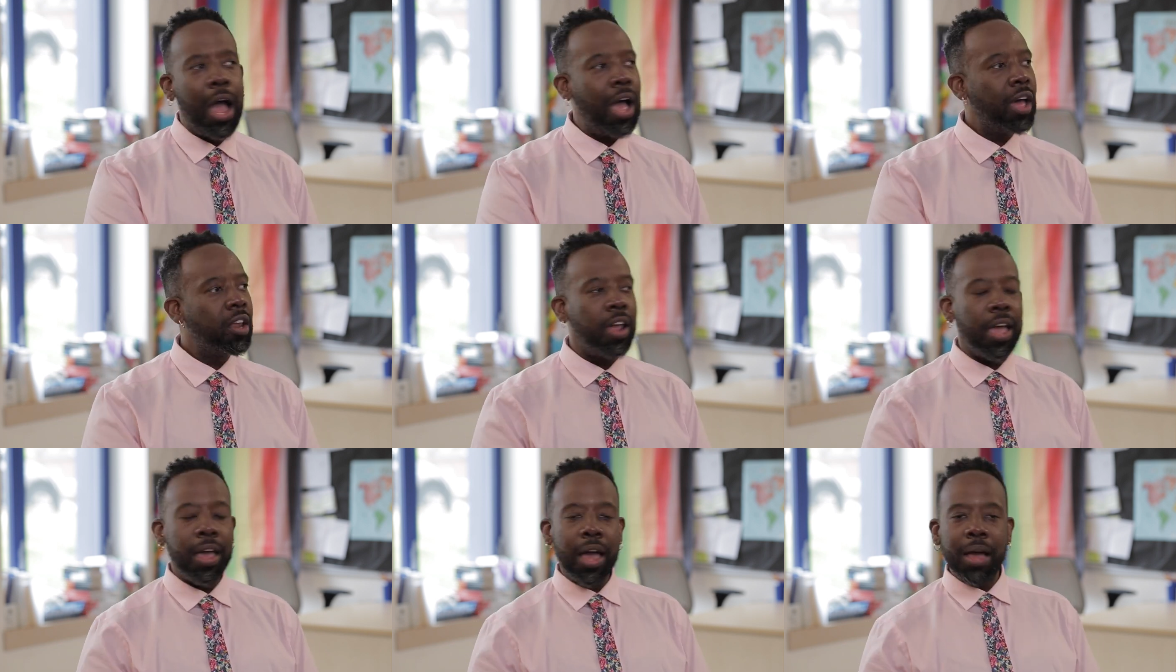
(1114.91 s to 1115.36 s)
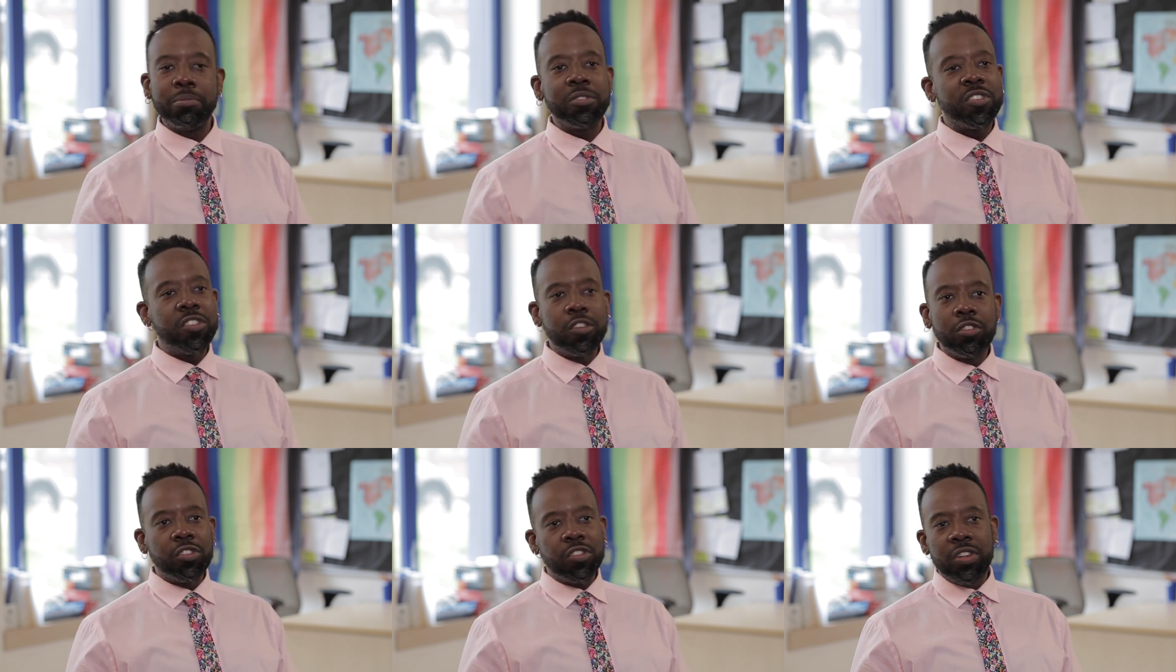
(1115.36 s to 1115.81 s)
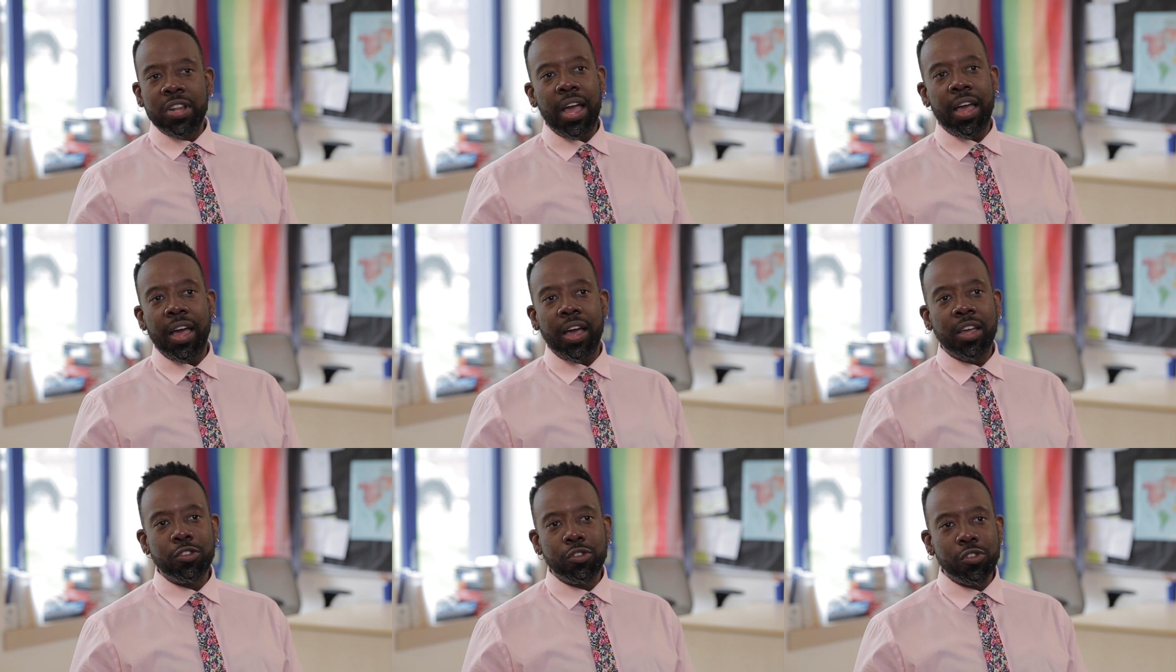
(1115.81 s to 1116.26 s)
I'm still
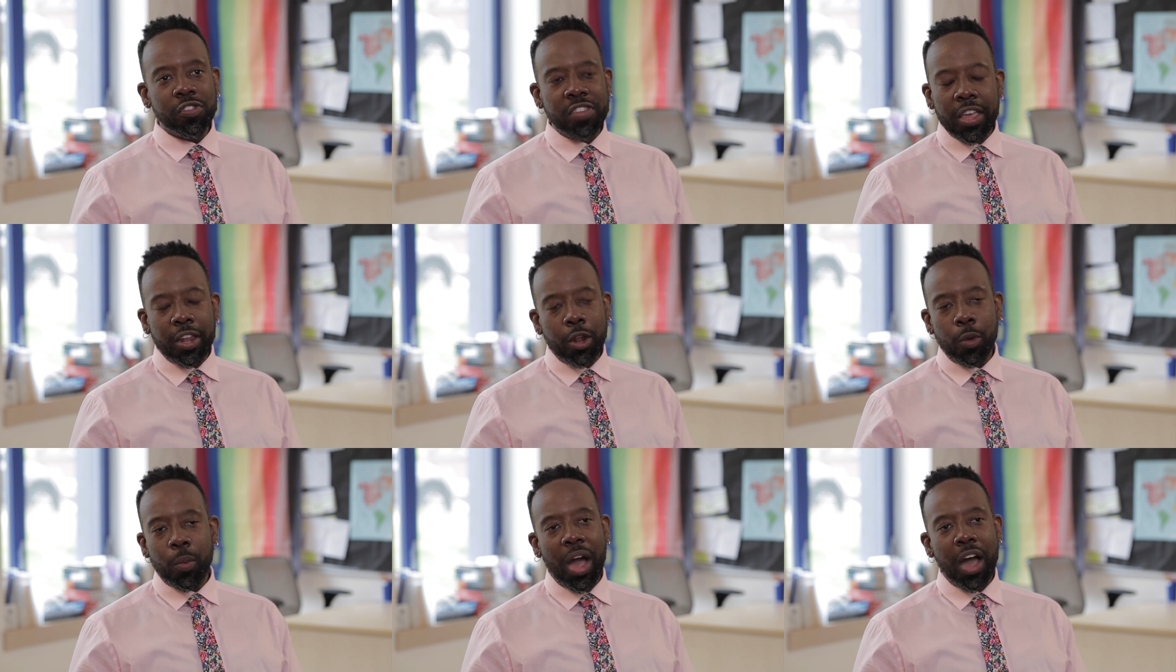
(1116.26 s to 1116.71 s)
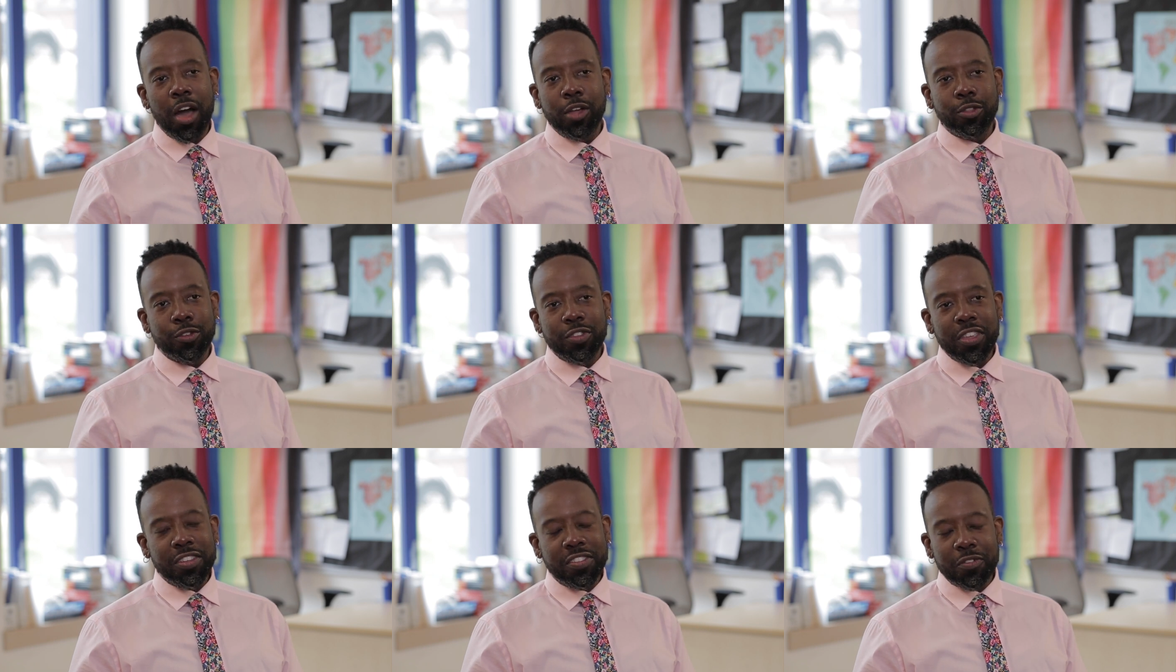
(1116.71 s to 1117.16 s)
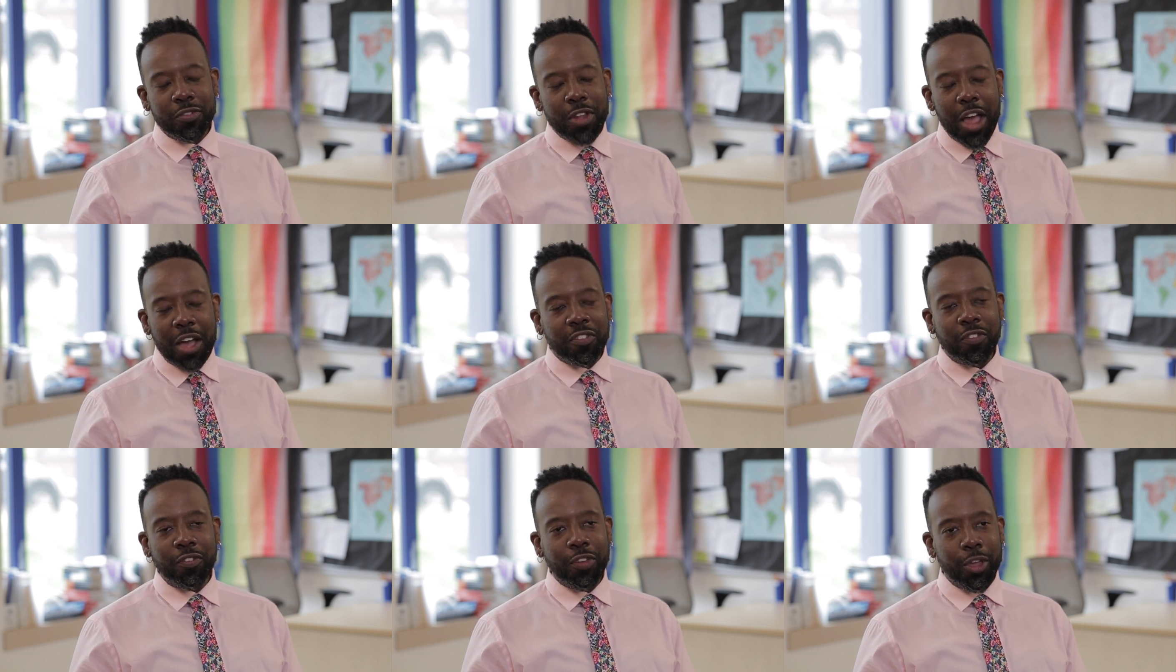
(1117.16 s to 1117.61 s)
not understanding why other states
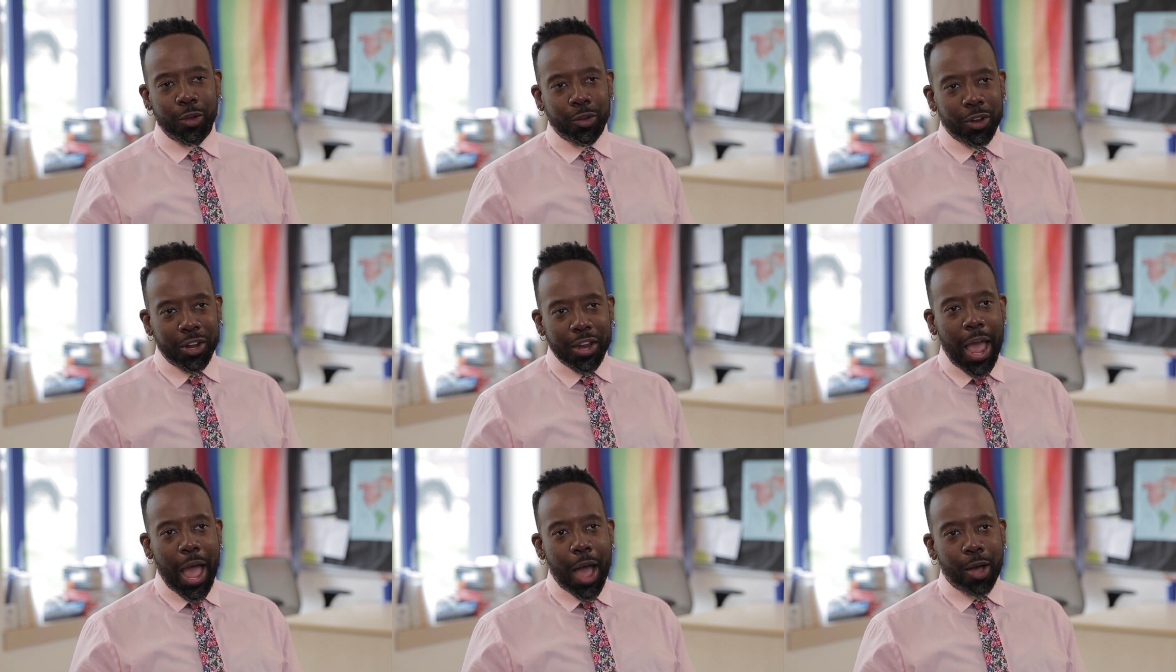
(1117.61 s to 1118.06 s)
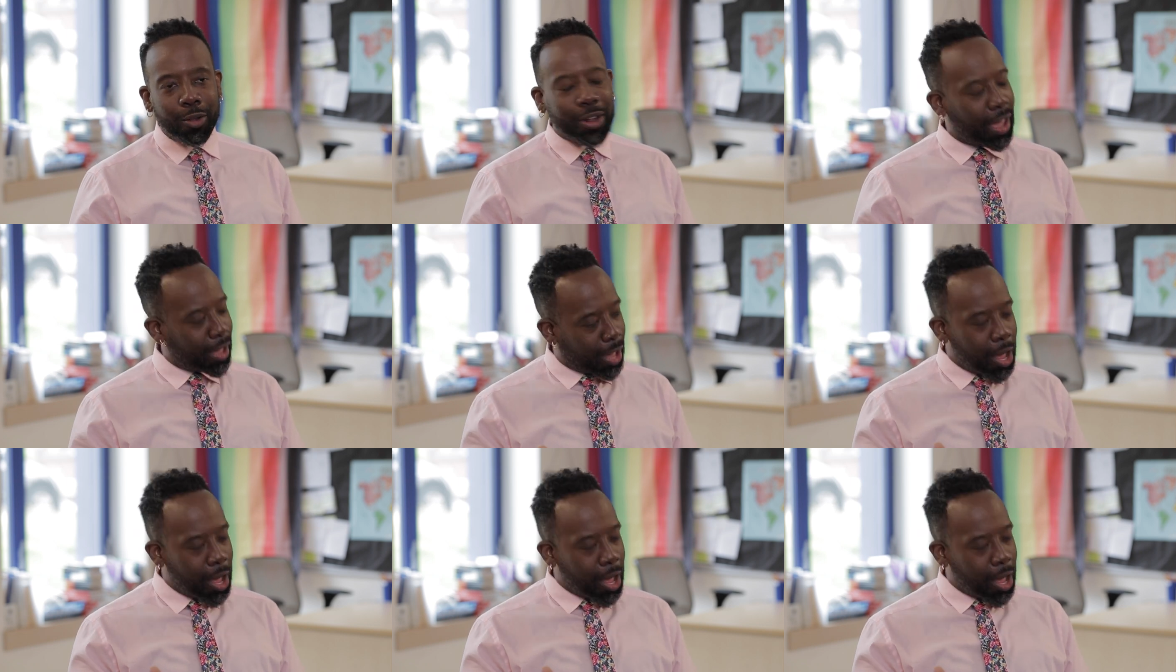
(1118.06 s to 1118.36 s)
have not figured it out.